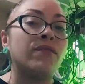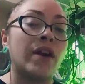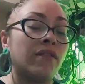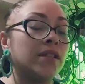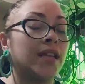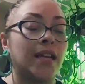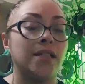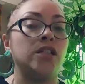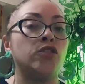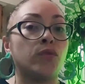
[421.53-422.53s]
very
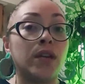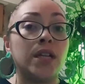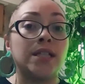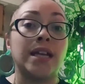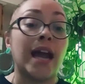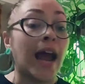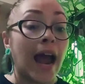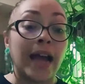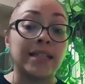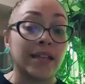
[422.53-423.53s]
tasty treats, and
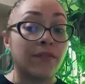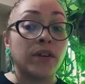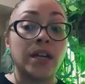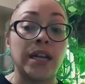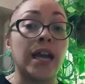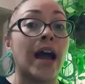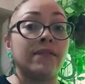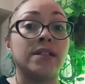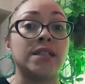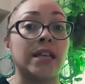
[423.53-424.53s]
I definitely
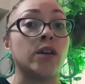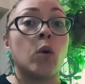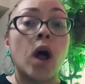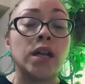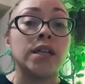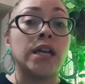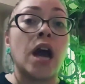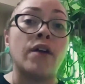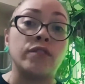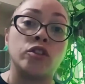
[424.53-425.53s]
have to say the quality
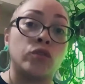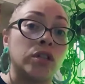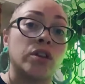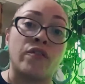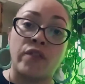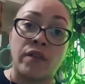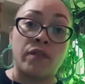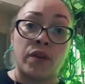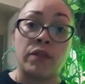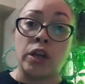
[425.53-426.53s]
of the treats are very,
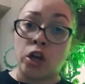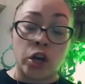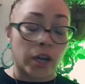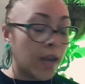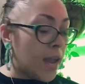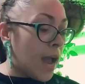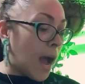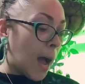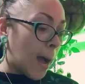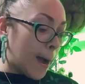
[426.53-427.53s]
very good.
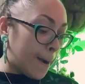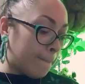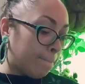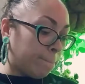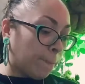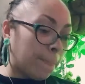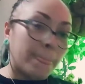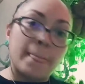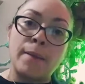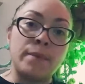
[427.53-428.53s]

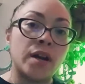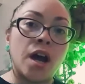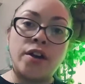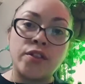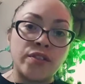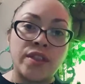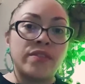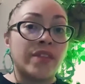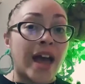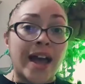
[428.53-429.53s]
But other than
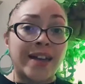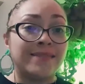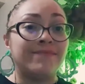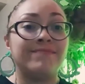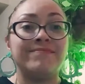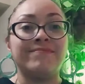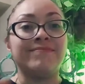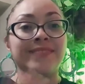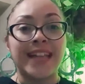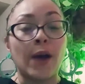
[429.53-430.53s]
that,
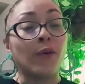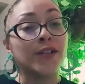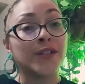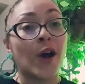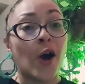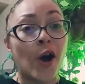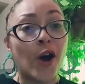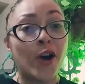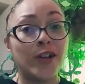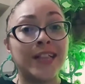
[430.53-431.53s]
that was
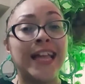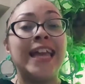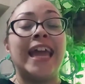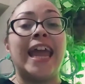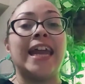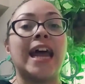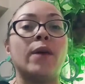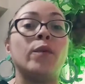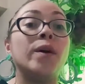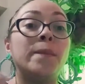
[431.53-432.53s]
all, and
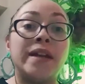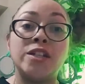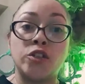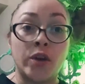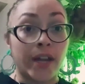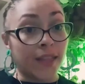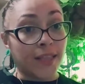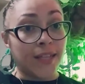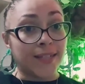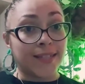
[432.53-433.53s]
I will be enjoying
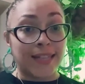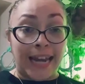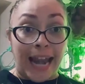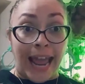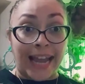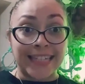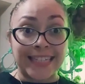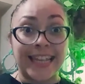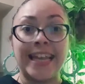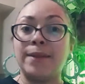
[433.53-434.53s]
these snacks
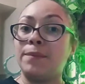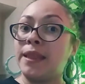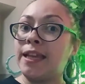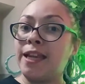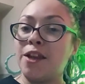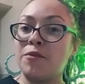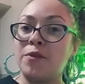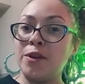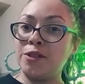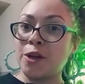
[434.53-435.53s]
in the near
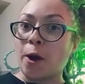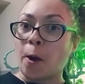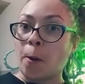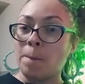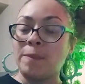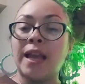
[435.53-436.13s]
future.